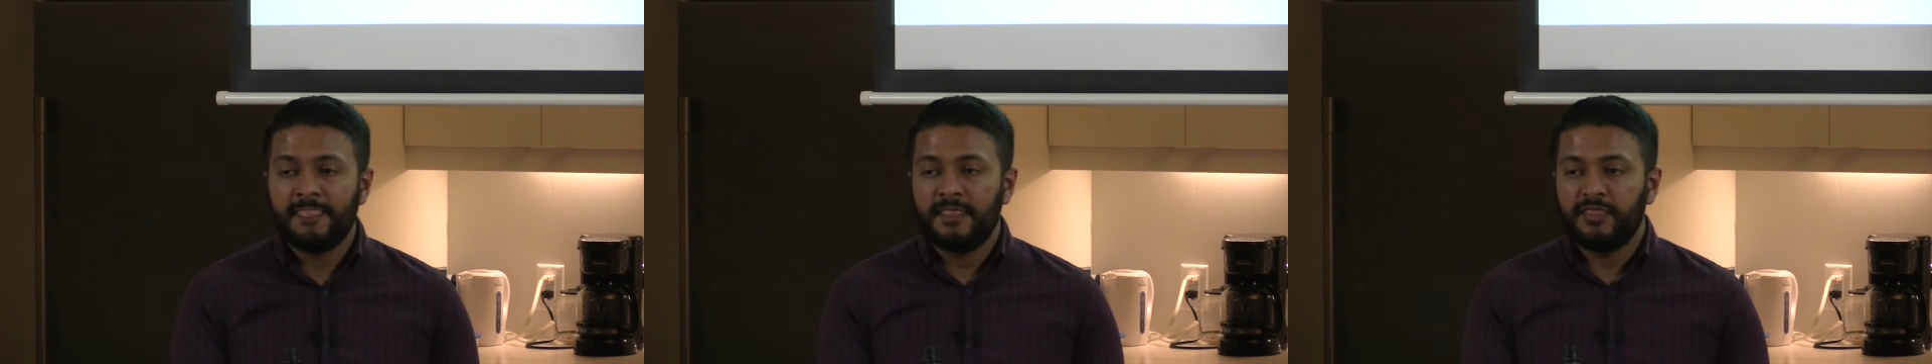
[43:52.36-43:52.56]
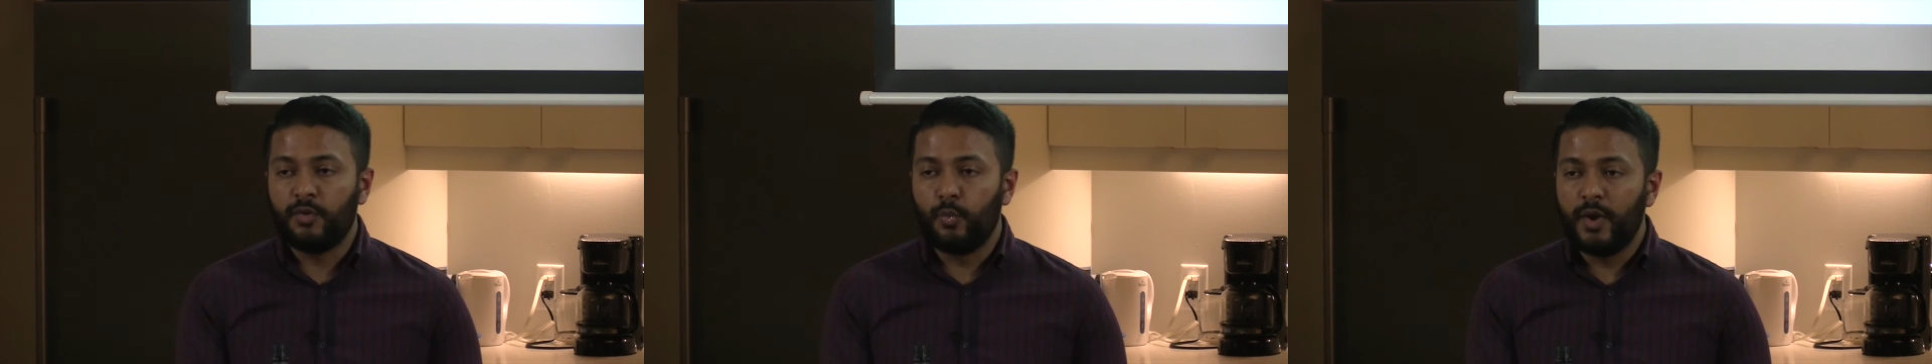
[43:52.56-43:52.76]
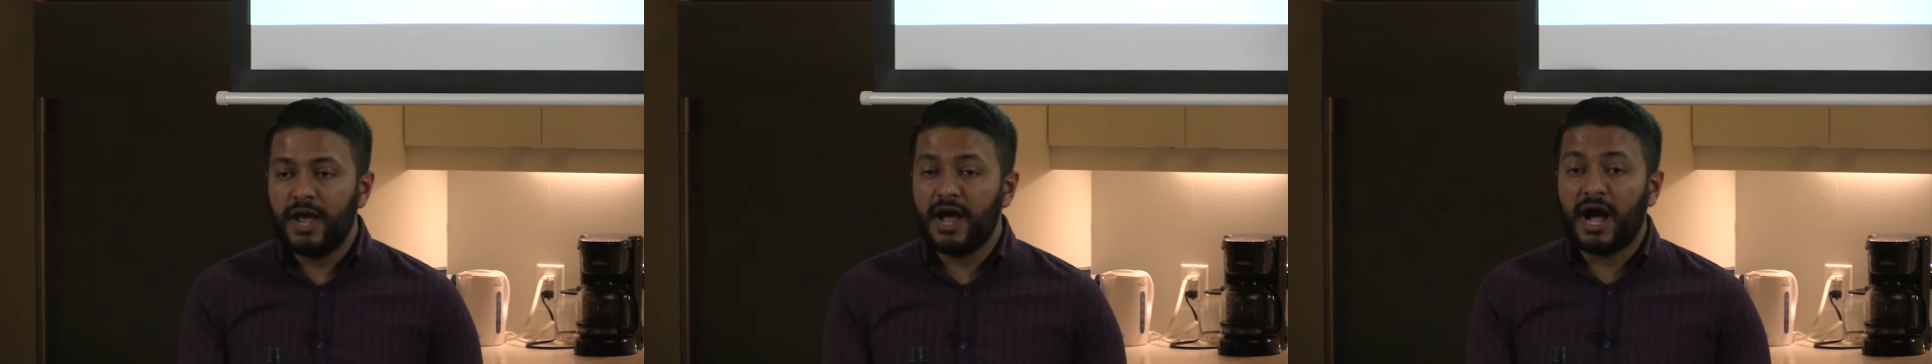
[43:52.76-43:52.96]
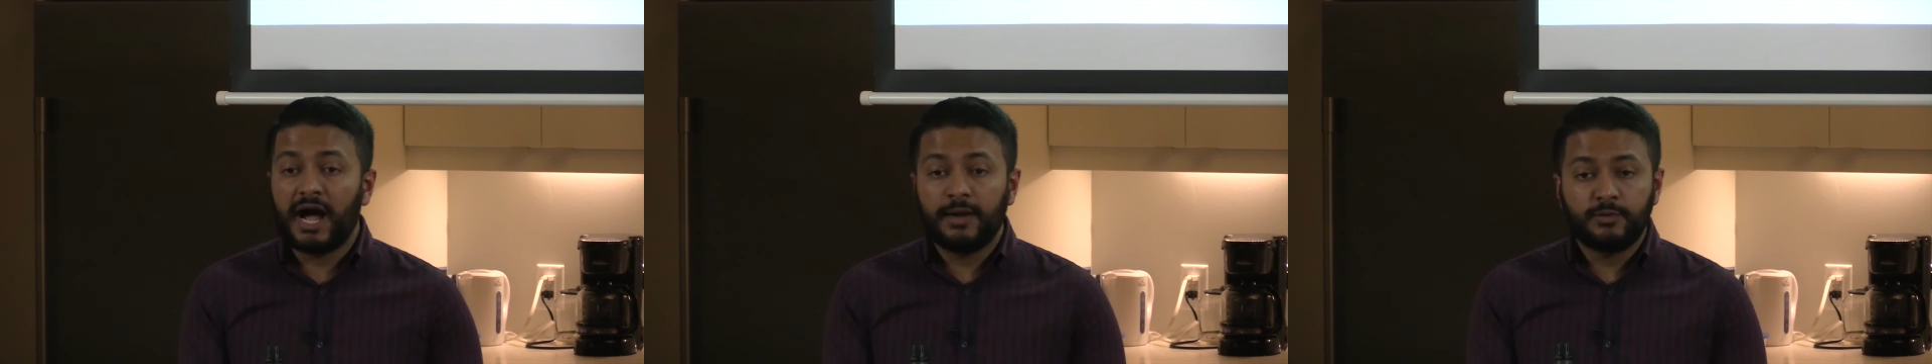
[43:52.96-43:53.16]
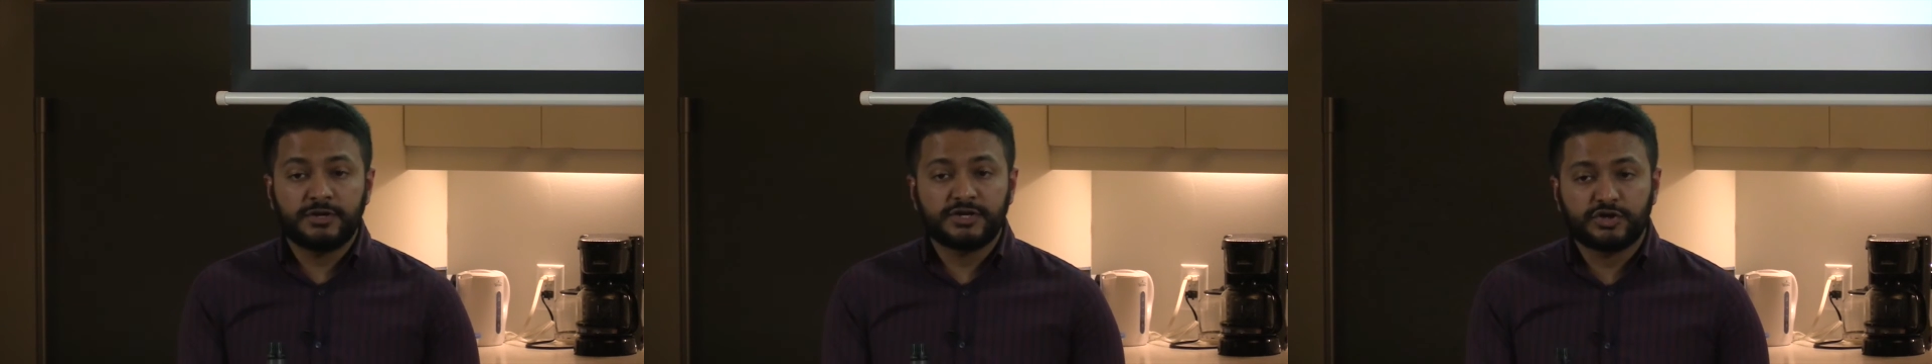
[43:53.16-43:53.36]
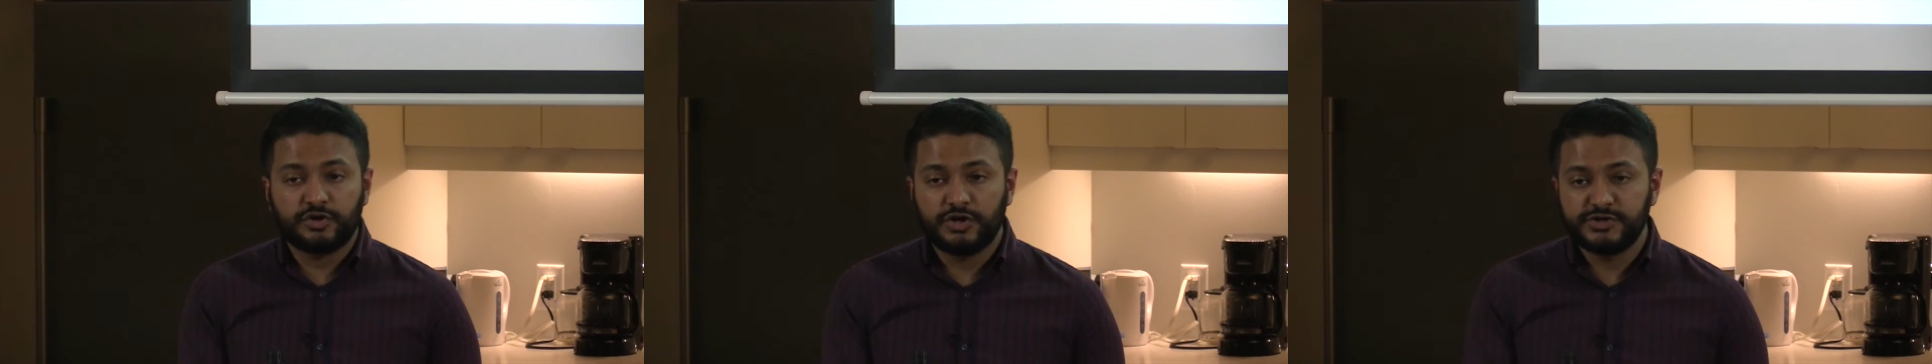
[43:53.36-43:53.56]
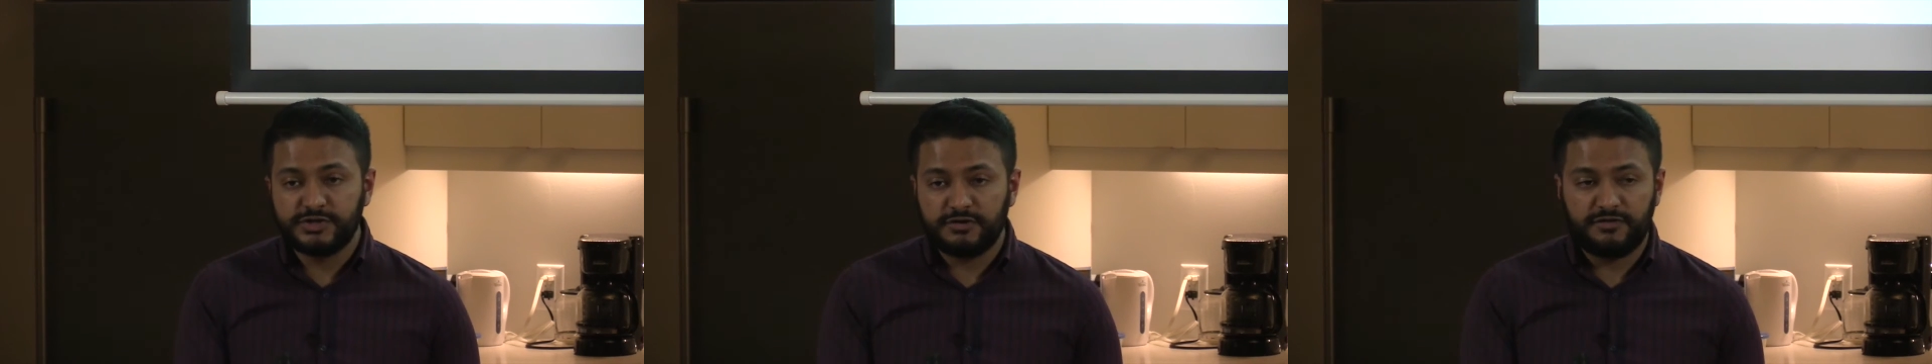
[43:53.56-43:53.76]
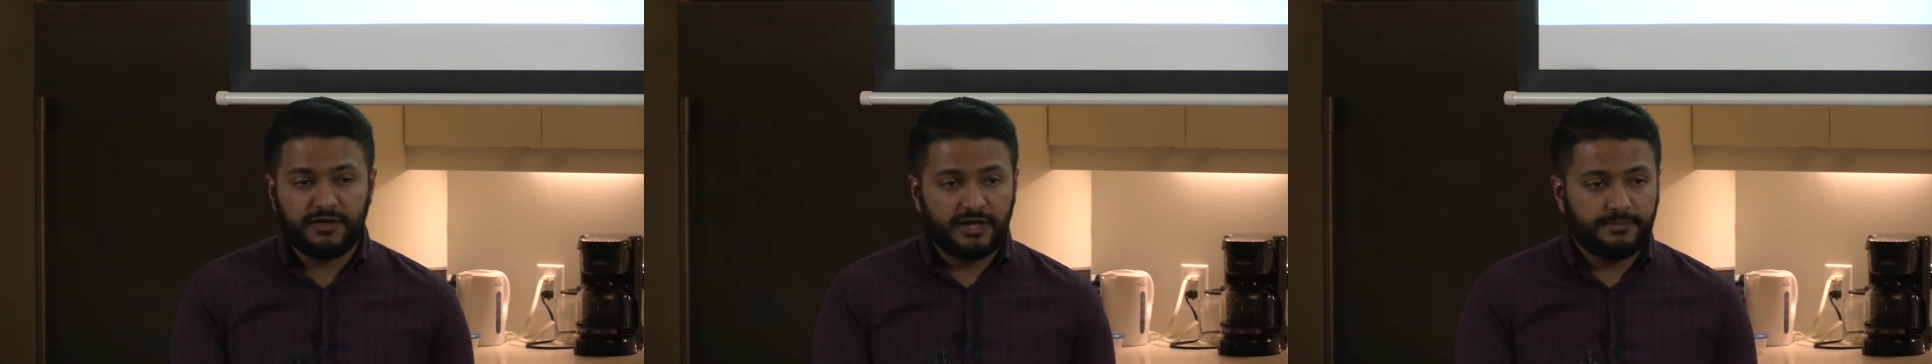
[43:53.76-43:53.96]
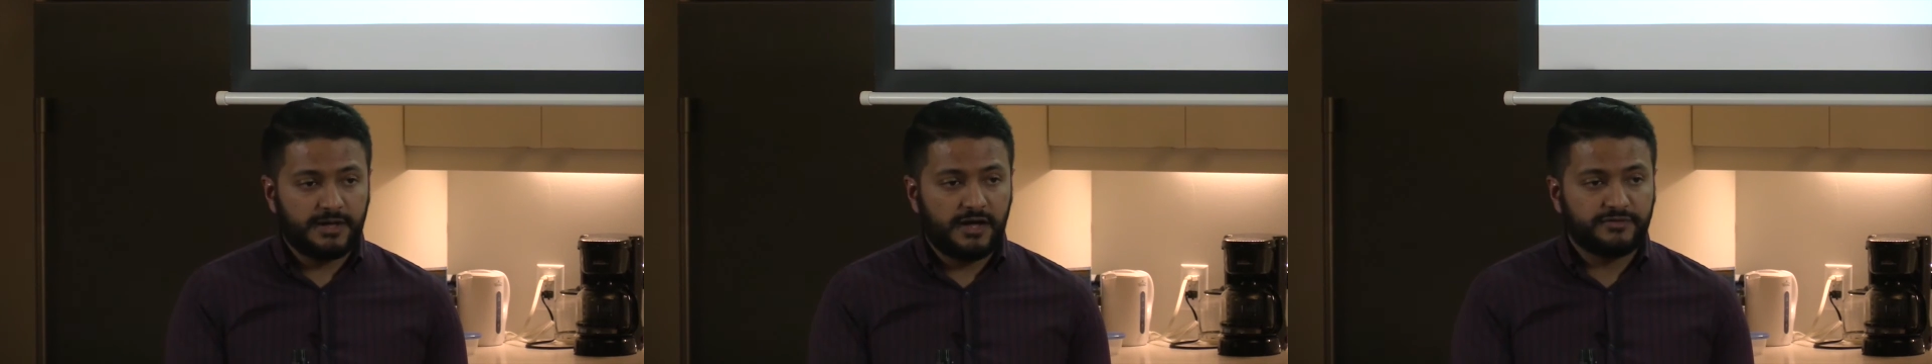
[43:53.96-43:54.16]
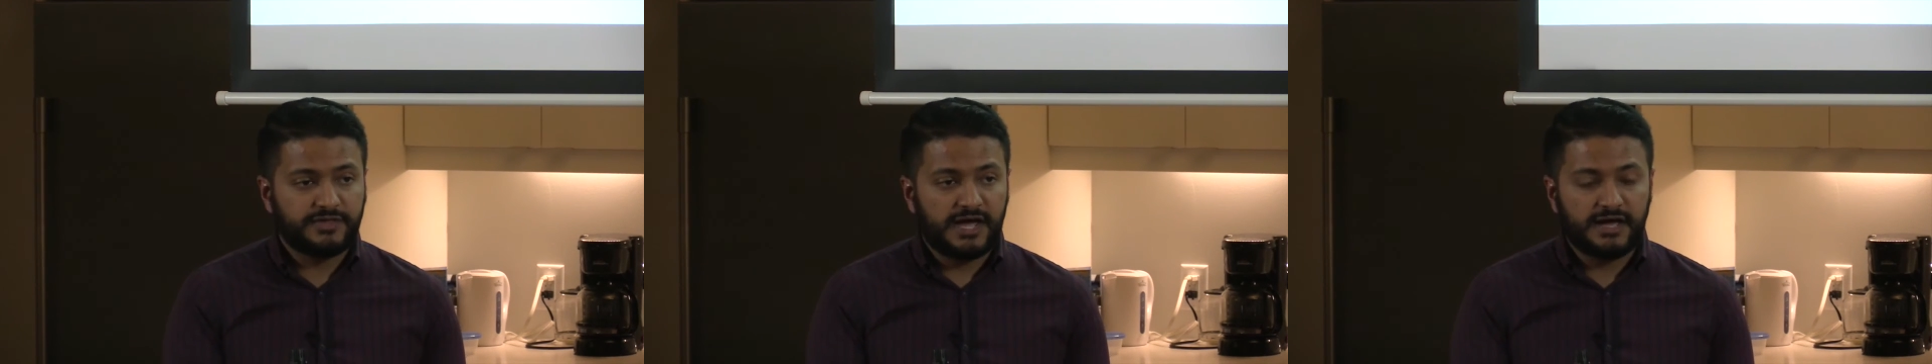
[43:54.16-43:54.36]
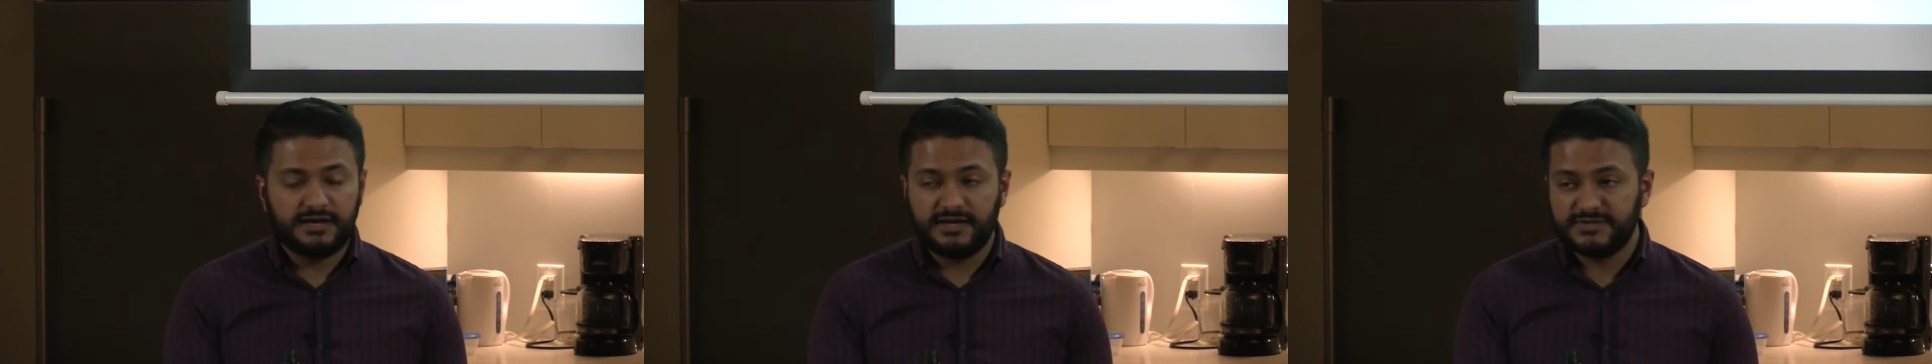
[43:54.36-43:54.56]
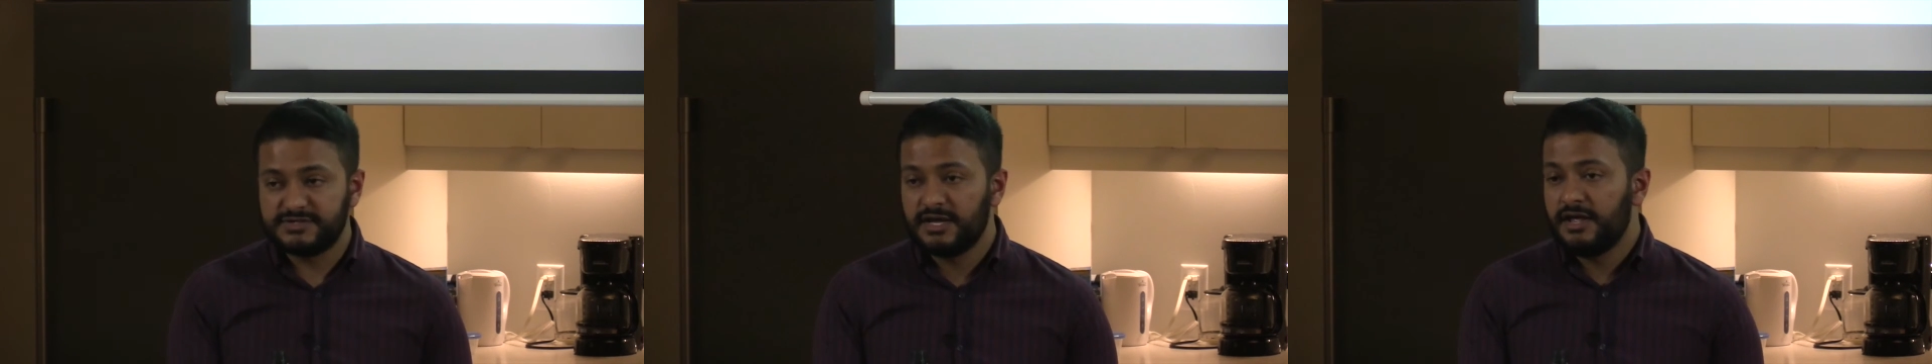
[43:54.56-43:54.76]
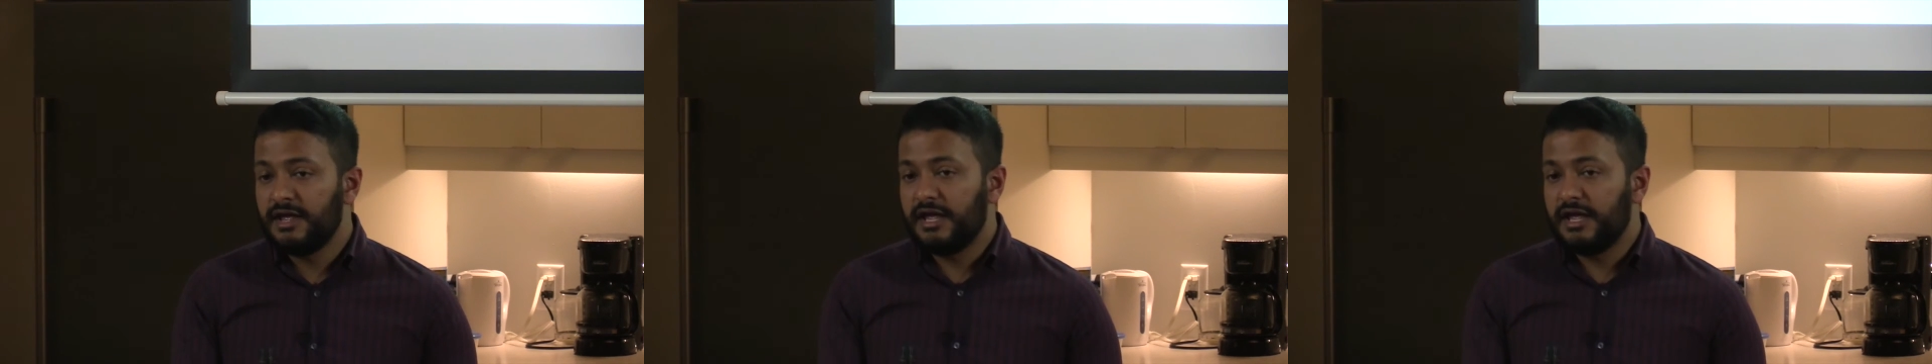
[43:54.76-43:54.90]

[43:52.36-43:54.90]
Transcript: The way I would encourage you to think about that is,